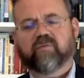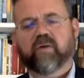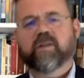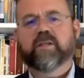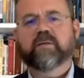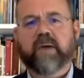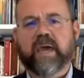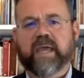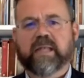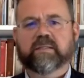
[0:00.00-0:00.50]

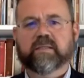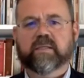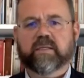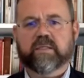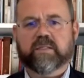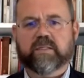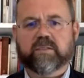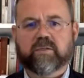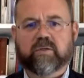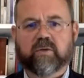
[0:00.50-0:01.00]

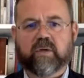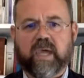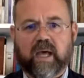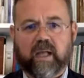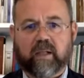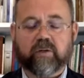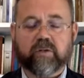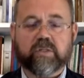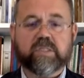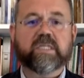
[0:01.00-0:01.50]
fundamentalist to
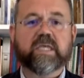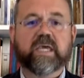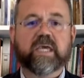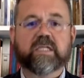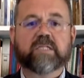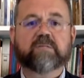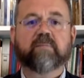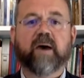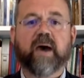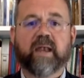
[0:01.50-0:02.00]
elder
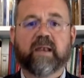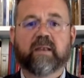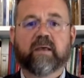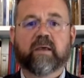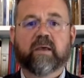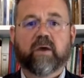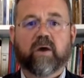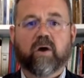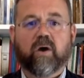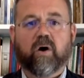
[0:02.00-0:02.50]
statesman
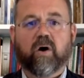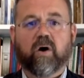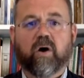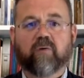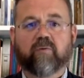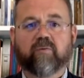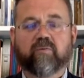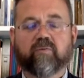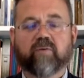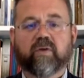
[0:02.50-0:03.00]

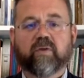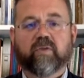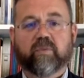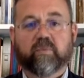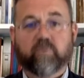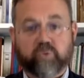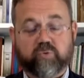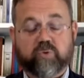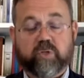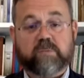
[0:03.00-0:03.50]
of the
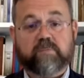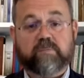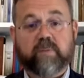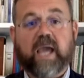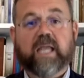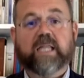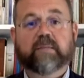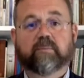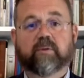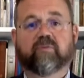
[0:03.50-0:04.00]
most
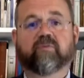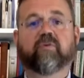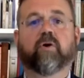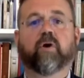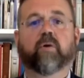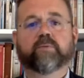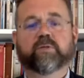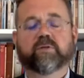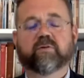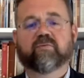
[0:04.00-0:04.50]
respectable
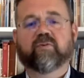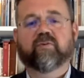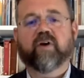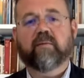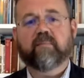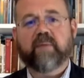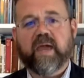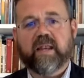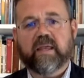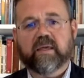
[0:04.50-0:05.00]
forms of
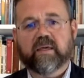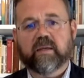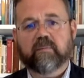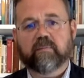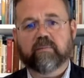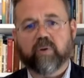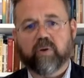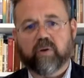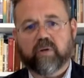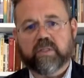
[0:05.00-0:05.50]
American
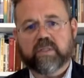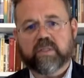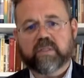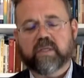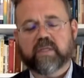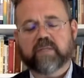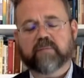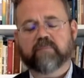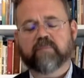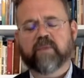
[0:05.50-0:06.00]

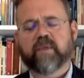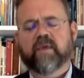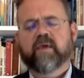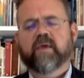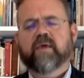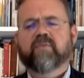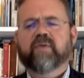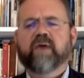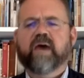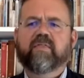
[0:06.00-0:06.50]
Protestantism.
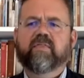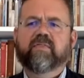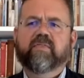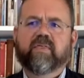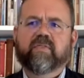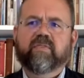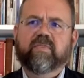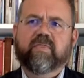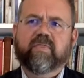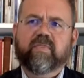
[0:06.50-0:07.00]
That,
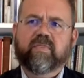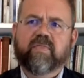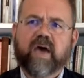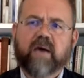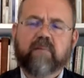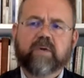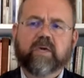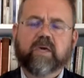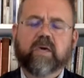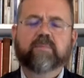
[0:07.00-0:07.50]
that,
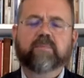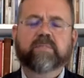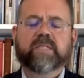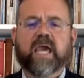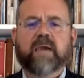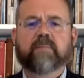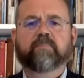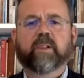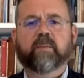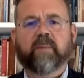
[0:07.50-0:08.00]
that becomes
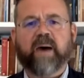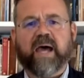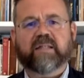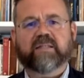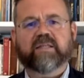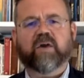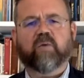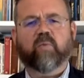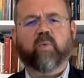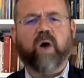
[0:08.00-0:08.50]

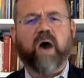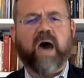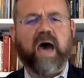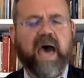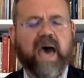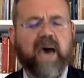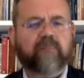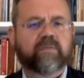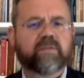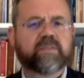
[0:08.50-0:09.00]
emblematic of what
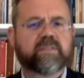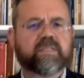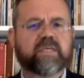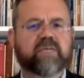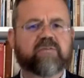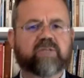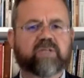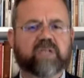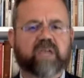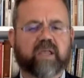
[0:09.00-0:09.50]
happens to
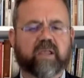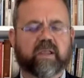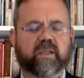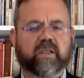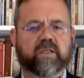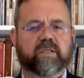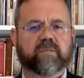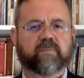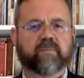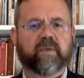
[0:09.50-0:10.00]

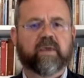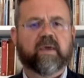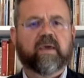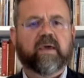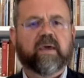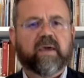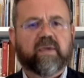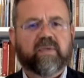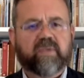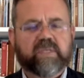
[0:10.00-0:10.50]
evangelicalism
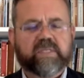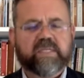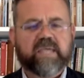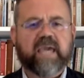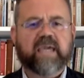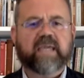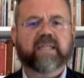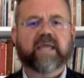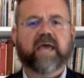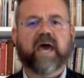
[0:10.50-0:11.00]
in the
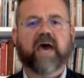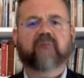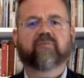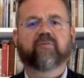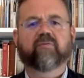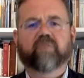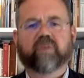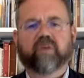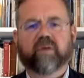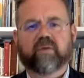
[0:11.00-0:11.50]
second half
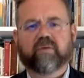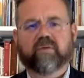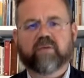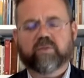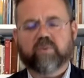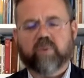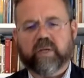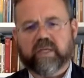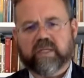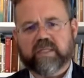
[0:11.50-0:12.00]
of the, the
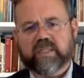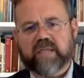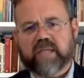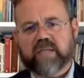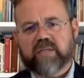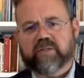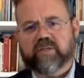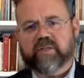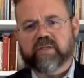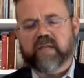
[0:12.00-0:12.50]
20th
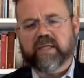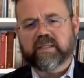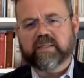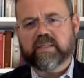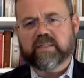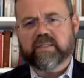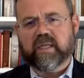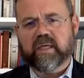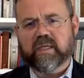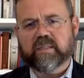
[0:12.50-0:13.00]
century in the United
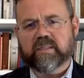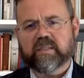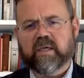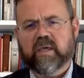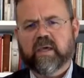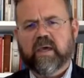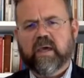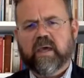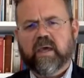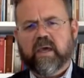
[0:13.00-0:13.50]
States.
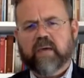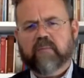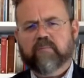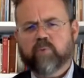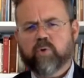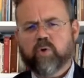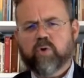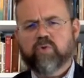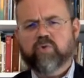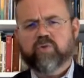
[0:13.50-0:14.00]
It
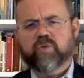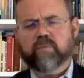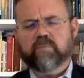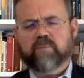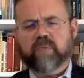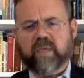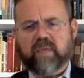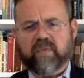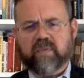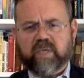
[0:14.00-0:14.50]
moves from
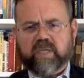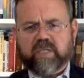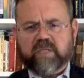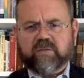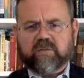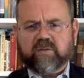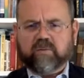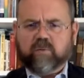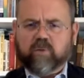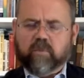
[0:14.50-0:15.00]
being
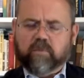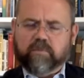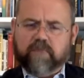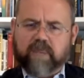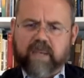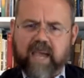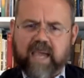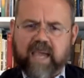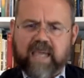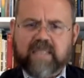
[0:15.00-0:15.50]
this you know,
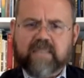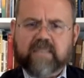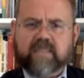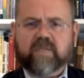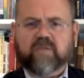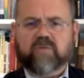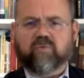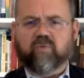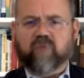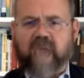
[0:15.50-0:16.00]

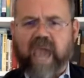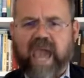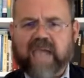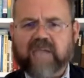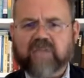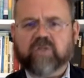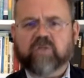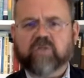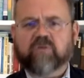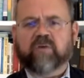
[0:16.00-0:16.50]
benighted,
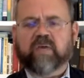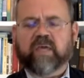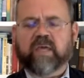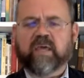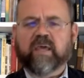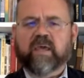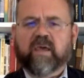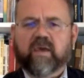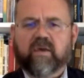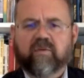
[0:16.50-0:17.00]
reactionary,
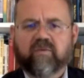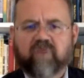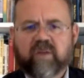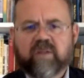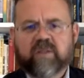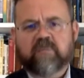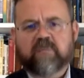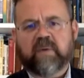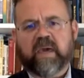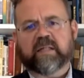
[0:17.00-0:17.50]

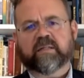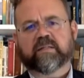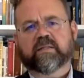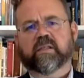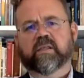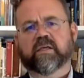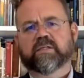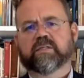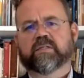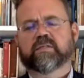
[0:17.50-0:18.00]

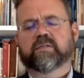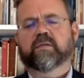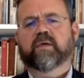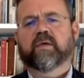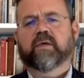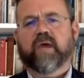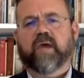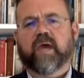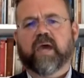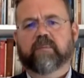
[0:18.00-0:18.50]
fundamentalist
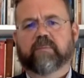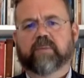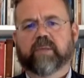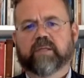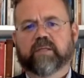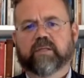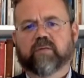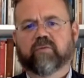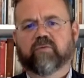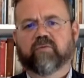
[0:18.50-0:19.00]
uh,
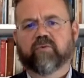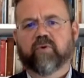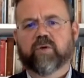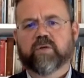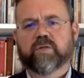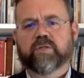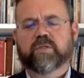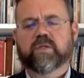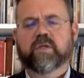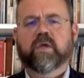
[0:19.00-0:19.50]
political
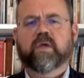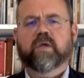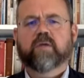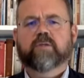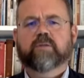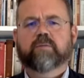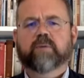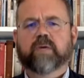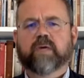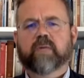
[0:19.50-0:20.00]
force
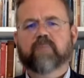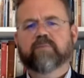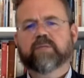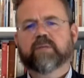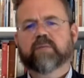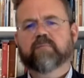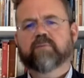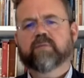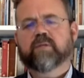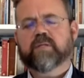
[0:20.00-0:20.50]
to become
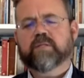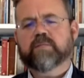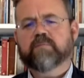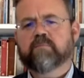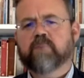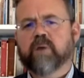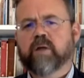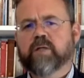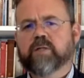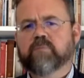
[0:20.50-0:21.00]
something that's
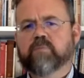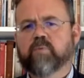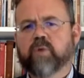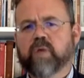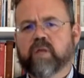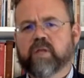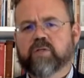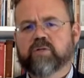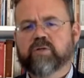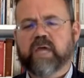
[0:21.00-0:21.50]
much more
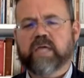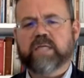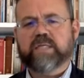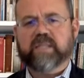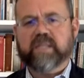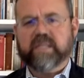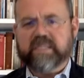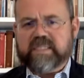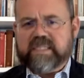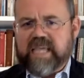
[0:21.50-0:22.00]

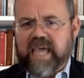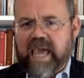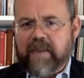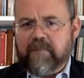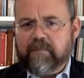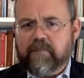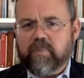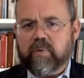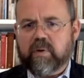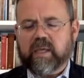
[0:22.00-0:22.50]
interested in
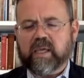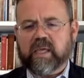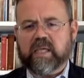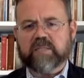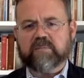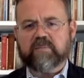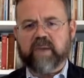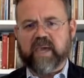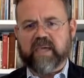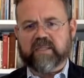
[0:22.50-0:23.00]
tempering
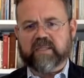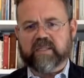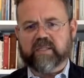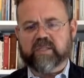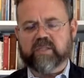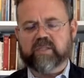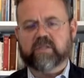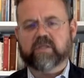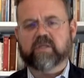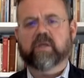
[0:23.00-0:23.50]
its
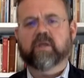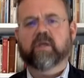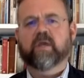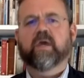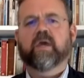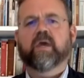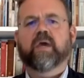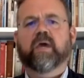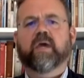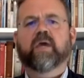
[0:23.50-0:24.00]
message
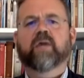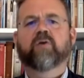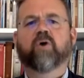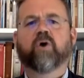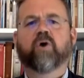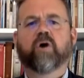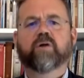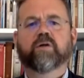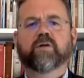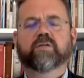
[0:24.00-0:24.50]
in
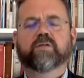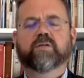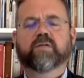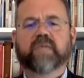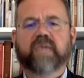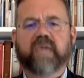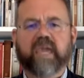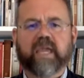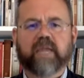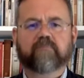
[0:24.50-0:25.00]
order to
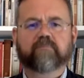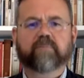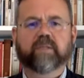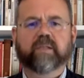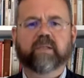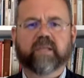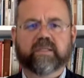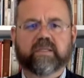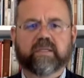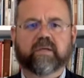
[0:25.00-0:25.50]
gain
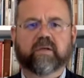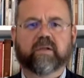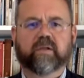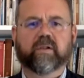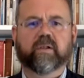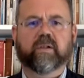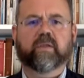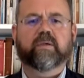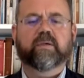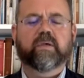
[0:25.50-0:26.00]

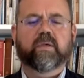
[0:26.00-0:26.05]
political